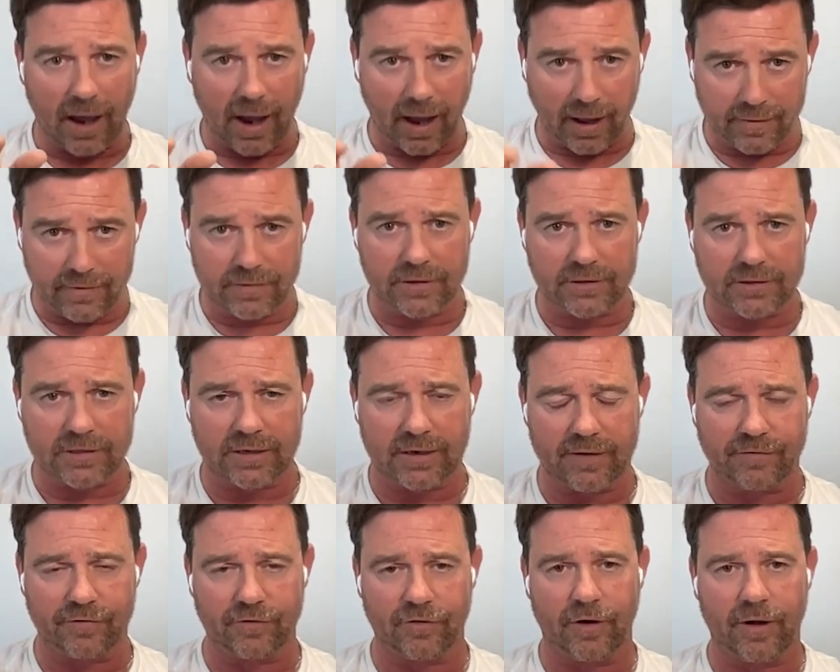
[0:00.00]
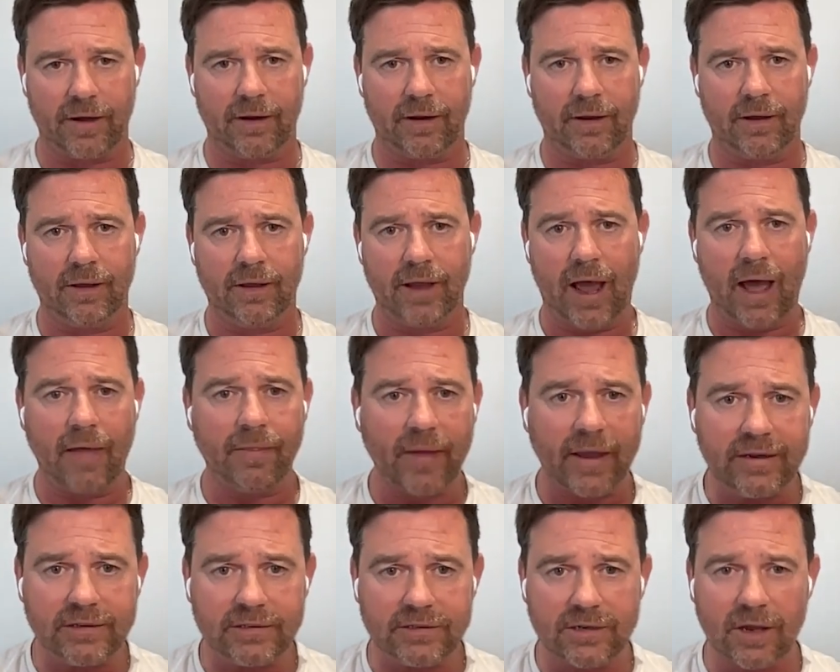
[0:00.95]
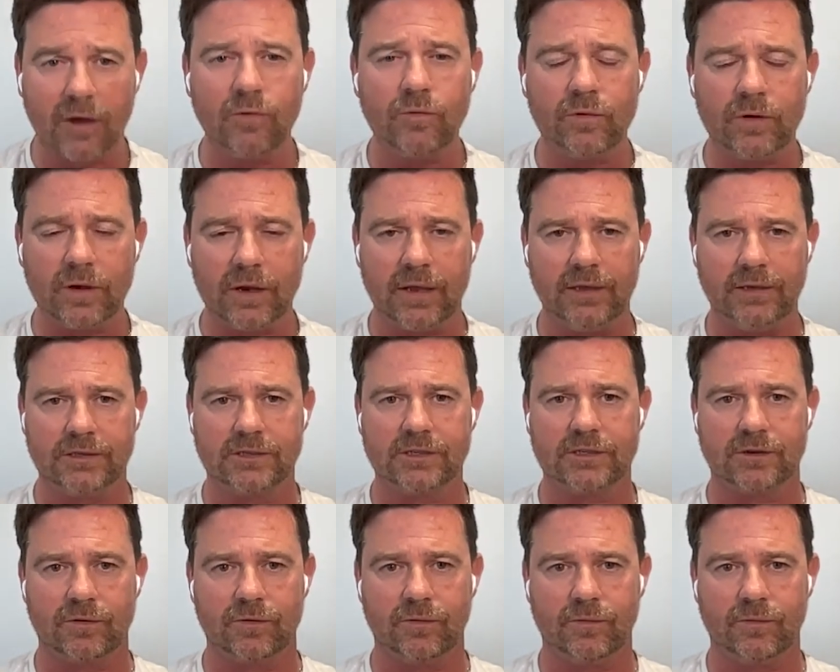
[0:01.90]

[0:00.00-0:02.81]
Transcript: under delivering, and they don't need to.